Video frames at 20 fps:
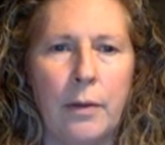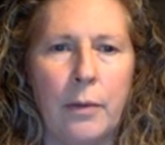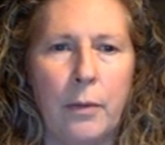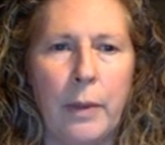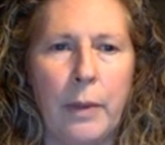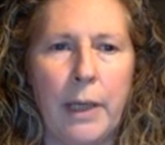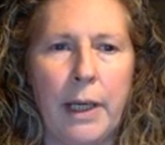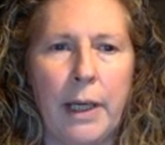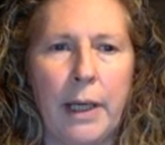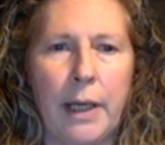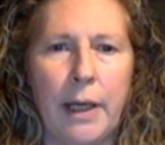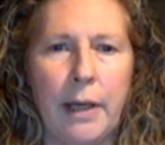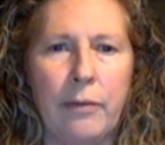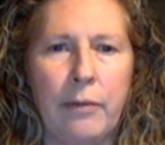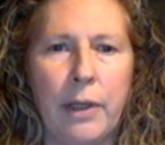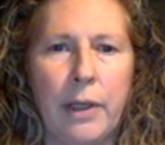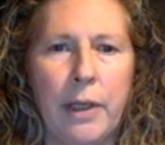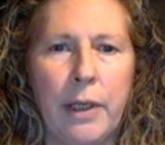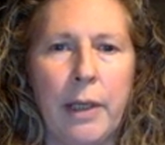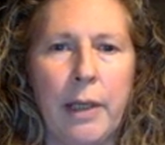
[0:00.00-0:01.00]
we
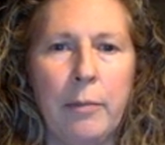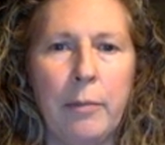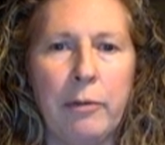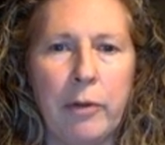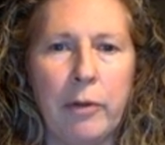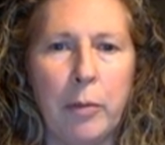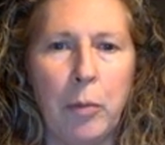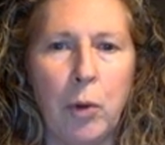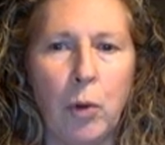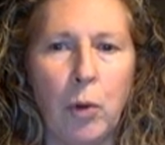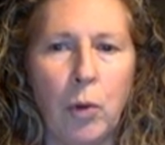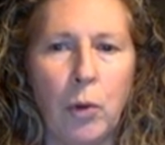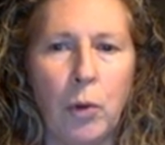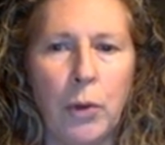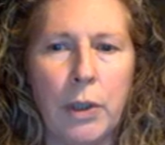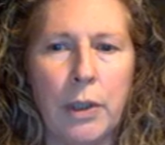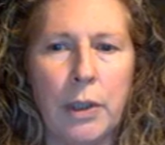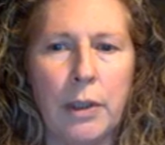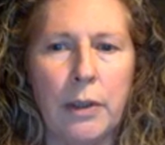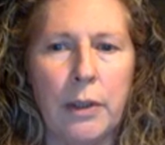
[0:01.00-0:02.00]
have the name of the
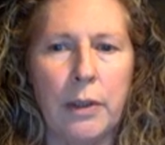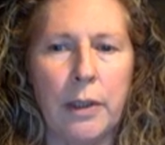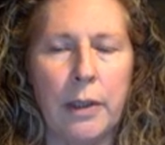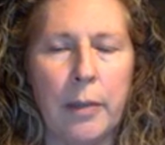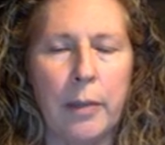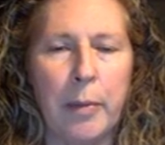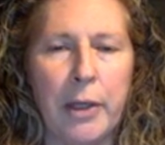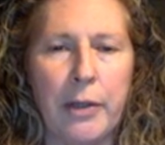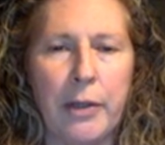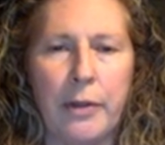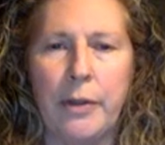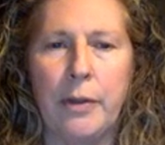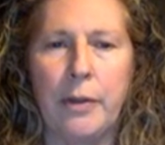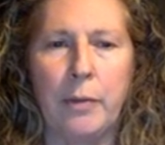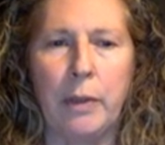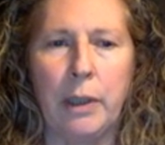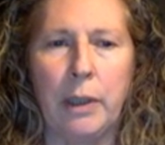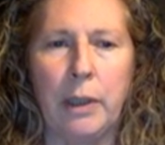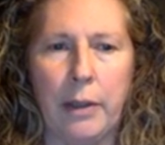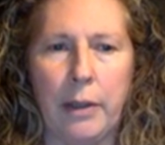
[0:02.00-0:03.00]
board that the posts
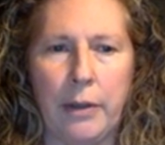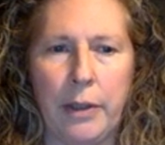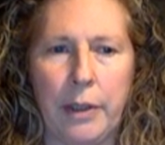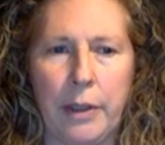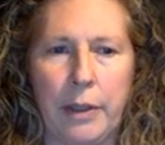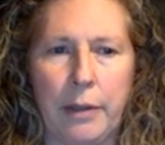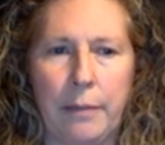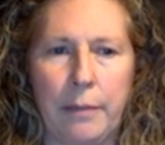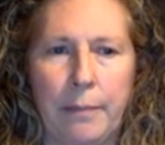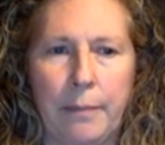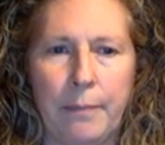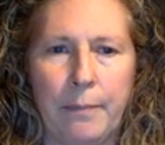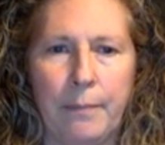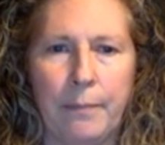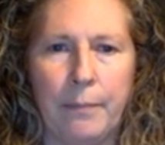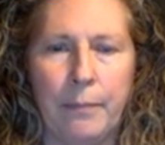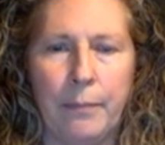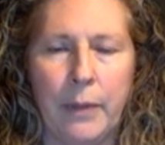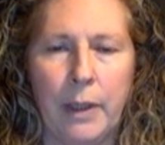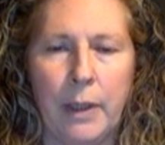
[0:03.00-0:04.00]
will go to.
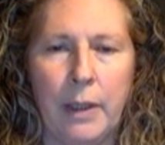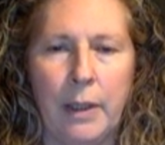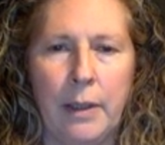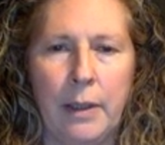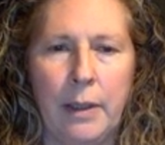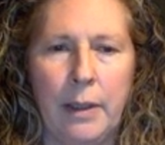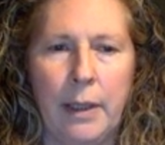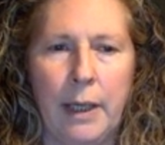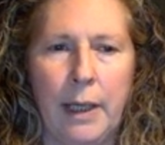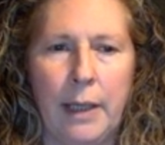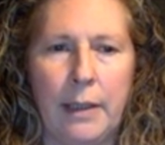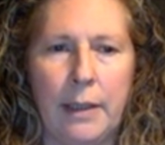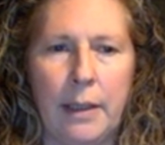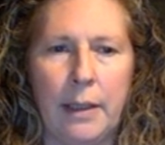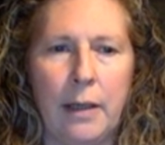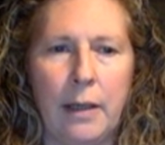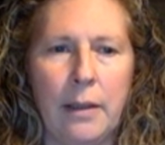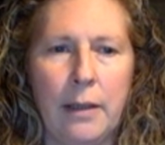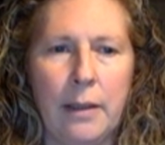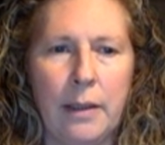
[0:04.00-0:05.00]
And
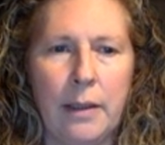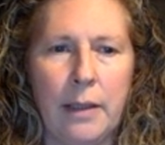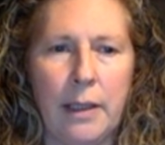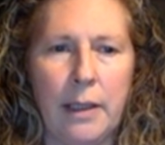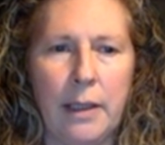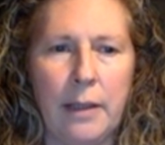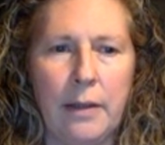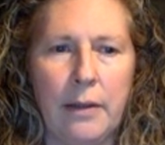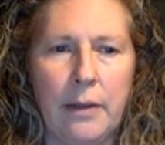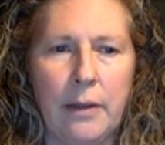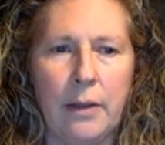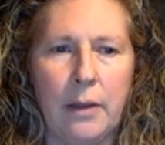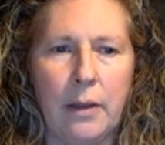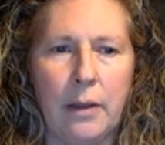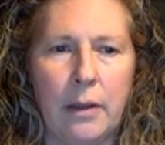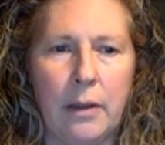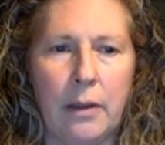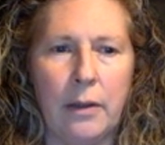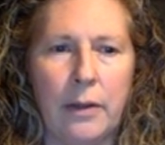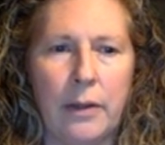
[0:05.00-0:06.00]
underneath
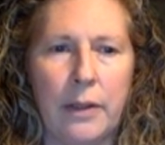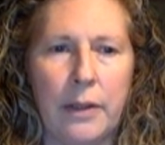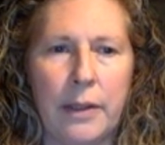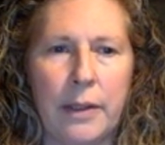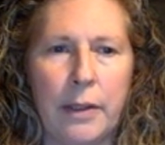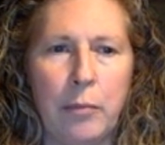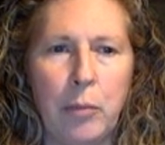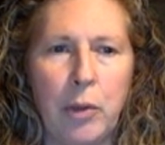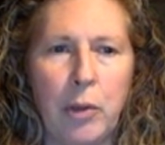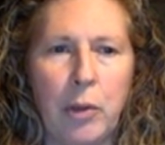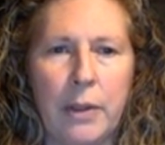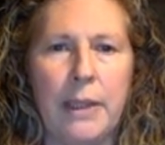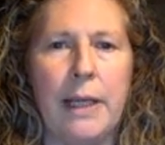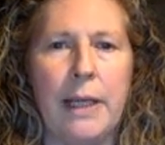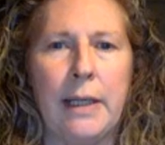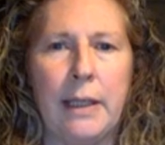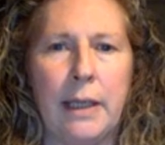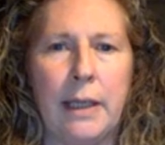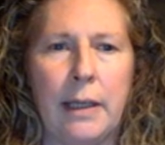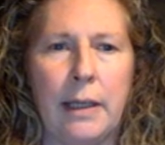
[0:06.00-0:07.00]
are the simple
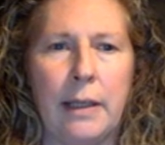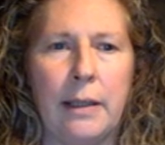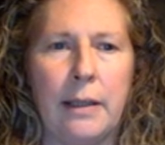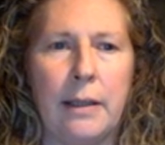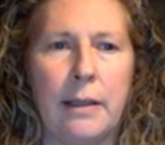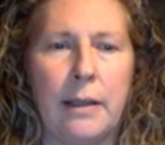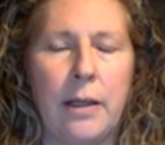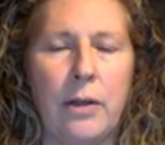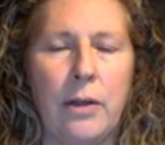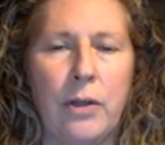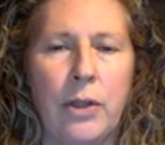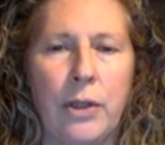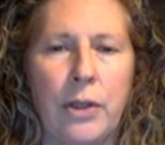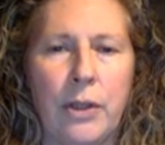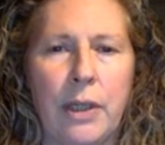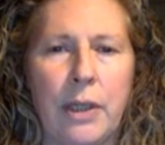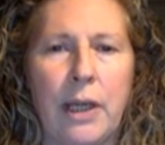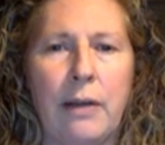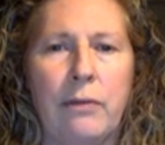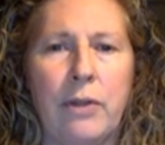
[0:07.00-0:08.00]
settings that you
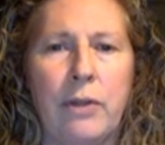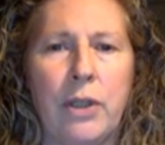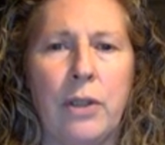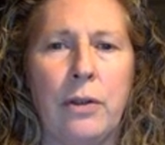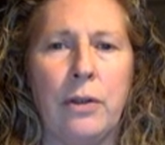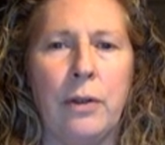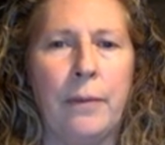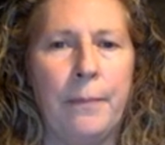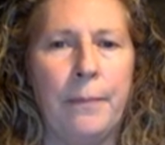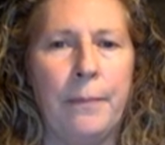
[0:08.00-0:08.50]
just have to